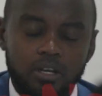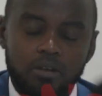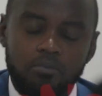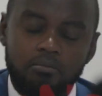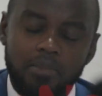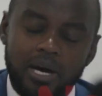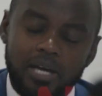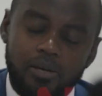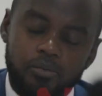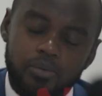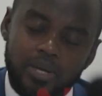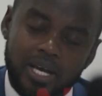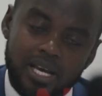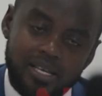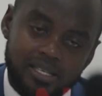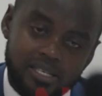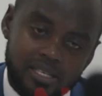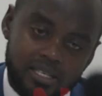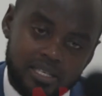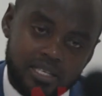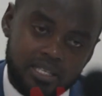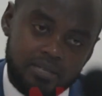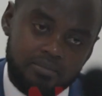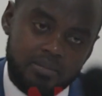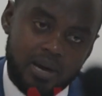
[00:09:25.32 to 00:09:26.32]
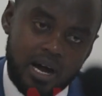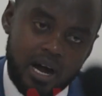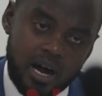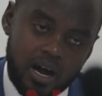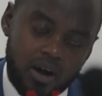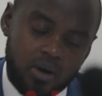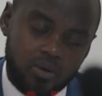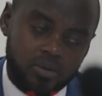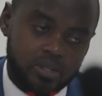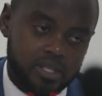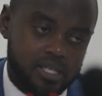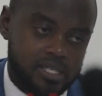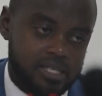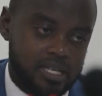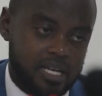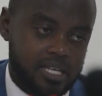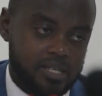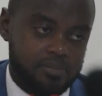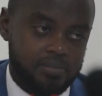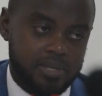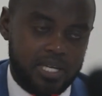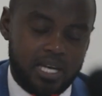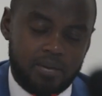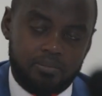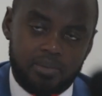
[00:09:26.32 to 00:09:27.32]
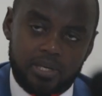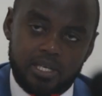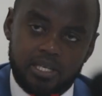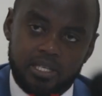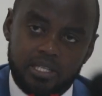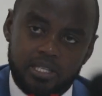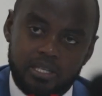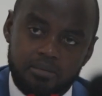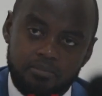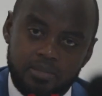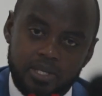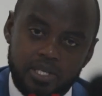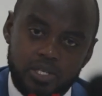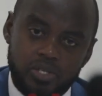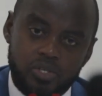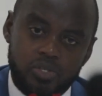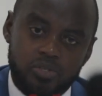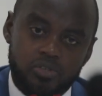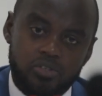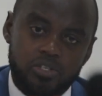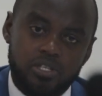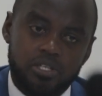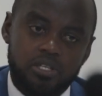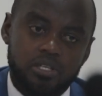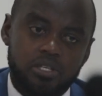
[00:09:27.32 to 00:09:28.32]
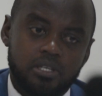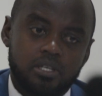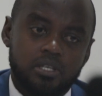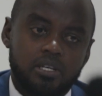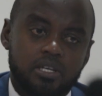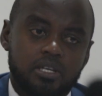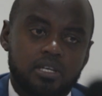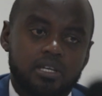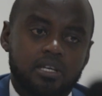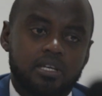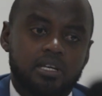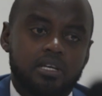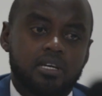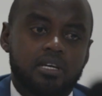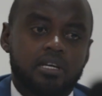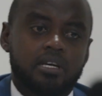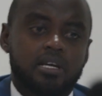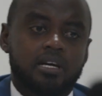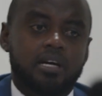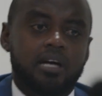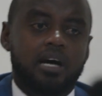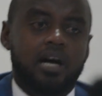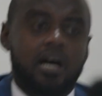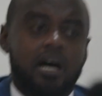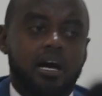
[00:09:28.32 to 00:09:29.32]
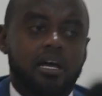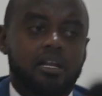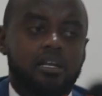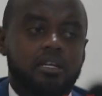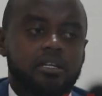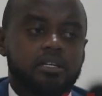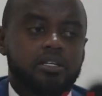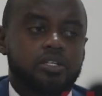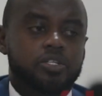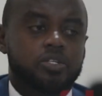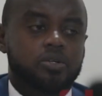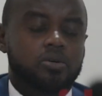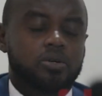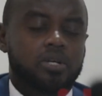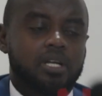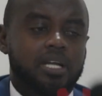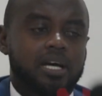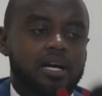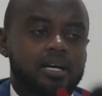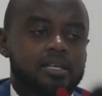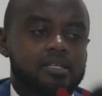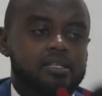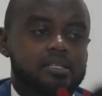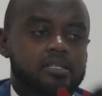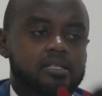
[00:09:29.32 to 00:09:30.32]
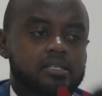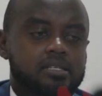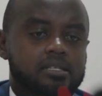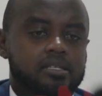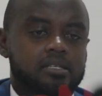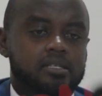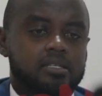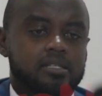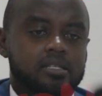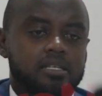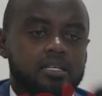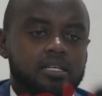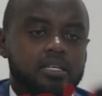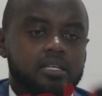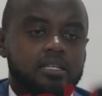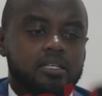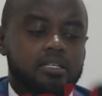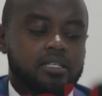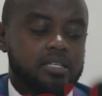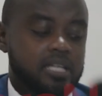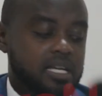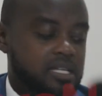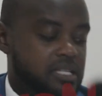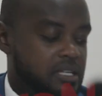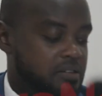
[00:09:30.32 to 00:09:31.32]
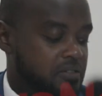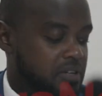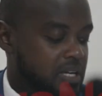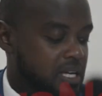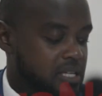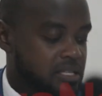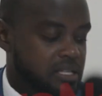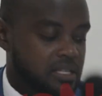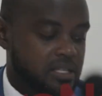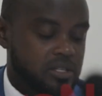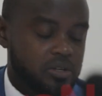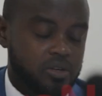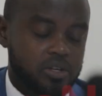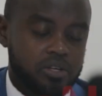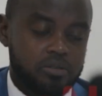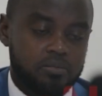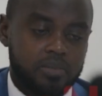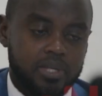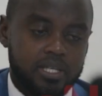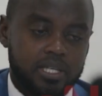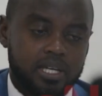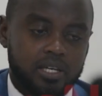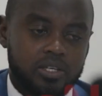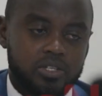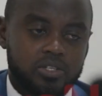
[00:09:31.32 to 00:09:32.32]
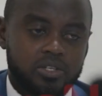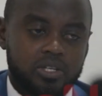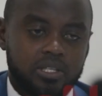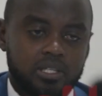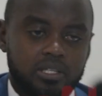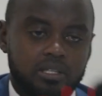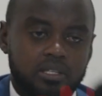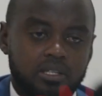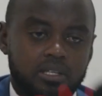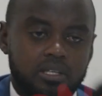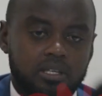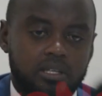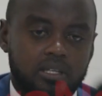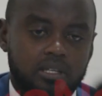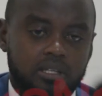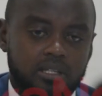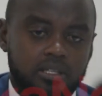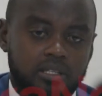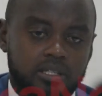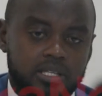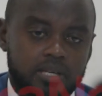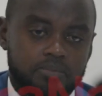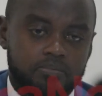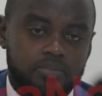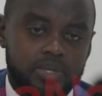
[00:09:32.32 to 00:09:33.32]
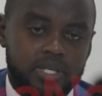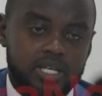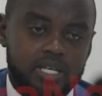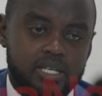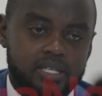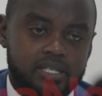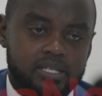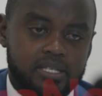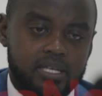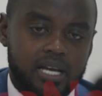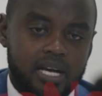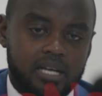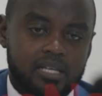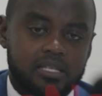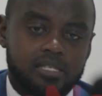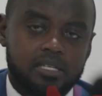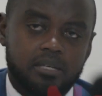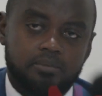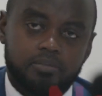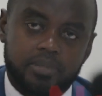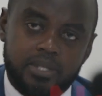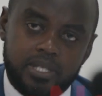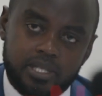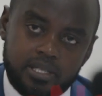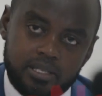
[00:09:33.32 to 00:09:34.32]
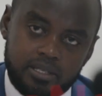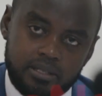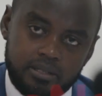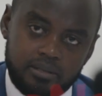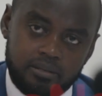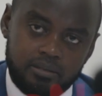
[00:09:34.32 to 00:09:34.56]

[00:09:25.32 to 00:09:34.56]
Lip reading: But we asked him how this has been happening in the ministry, and he told us, he has given us a document actually, the PS accepted,